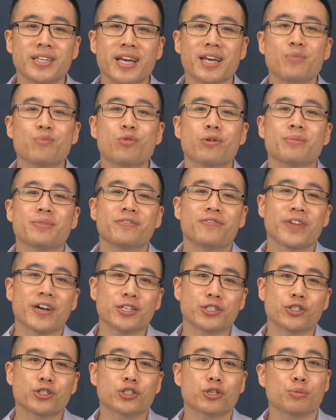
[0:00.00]
tapeworm
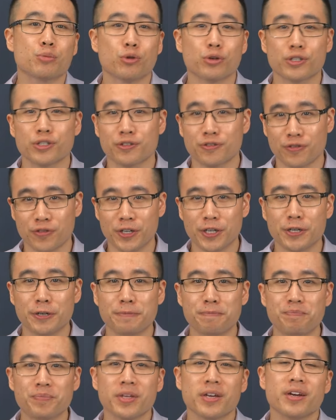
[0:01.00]
infections are more severe,